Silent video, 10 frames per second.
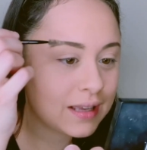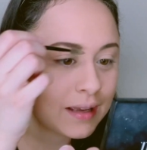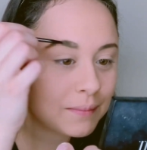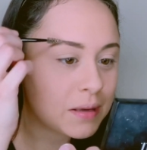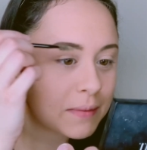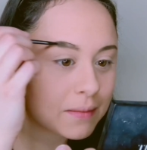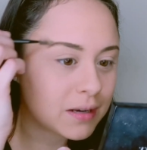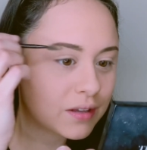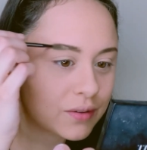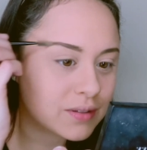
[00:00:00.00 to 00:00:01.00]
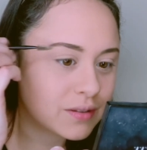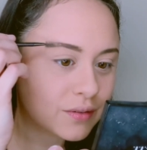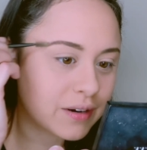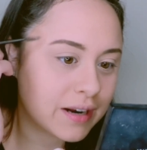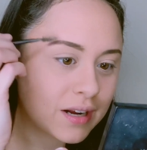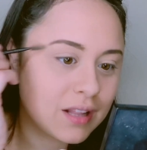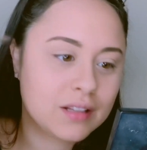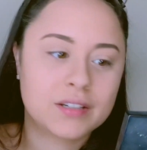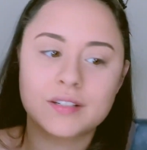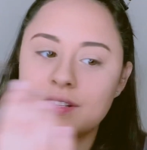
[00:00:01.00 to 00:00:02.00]
Maybe I'm not using the right
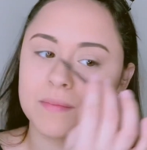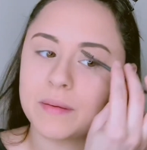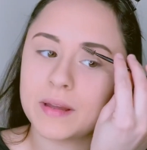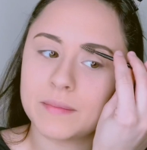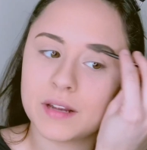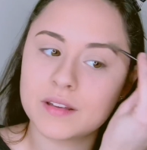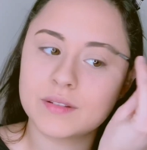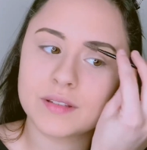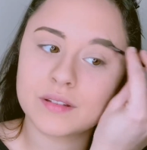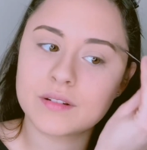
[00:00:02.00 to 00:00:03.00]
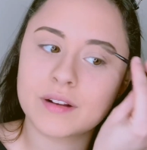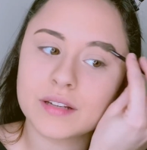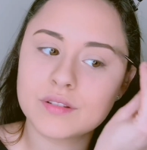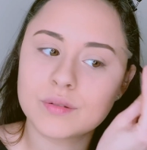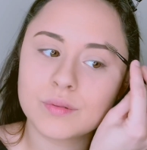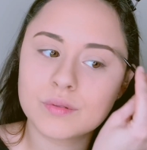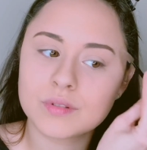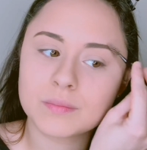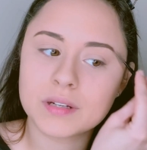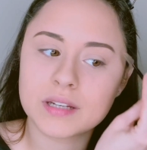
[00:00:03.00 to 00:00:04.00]
colors, or maybe I'm not using the right tools,
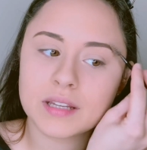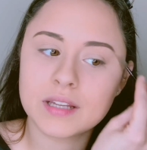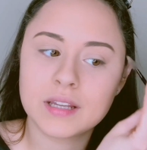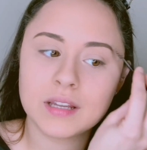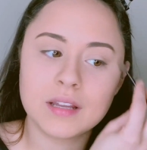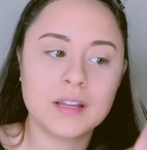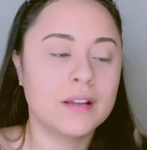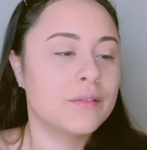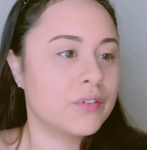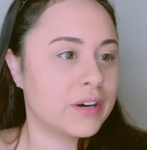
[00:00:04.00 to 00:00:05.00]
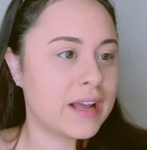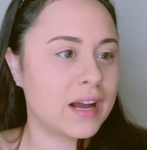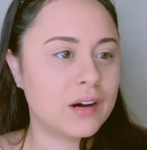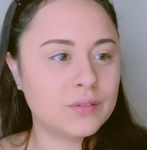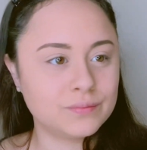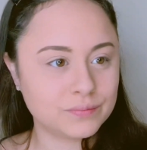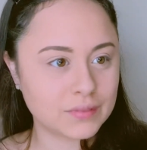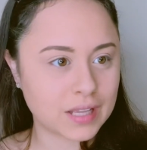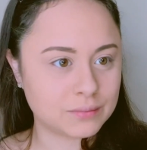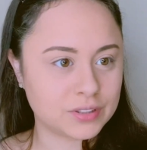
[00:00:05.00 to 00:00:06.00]
but for now,
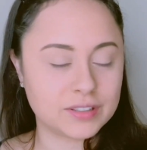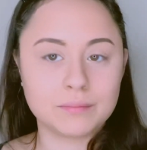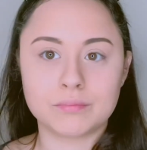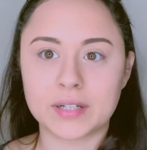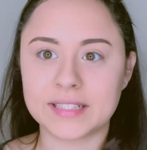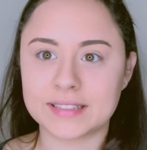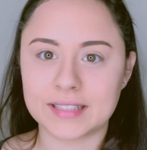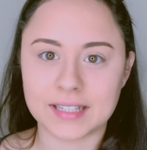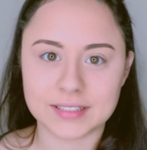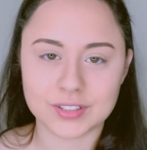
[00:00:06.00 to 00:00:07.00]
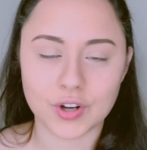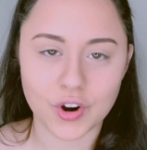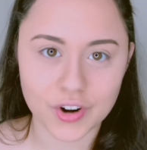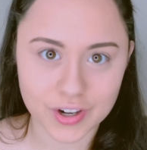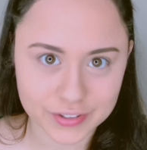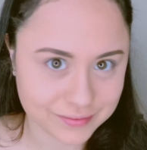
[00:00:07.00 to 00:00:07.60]
I'm just embracing that scar.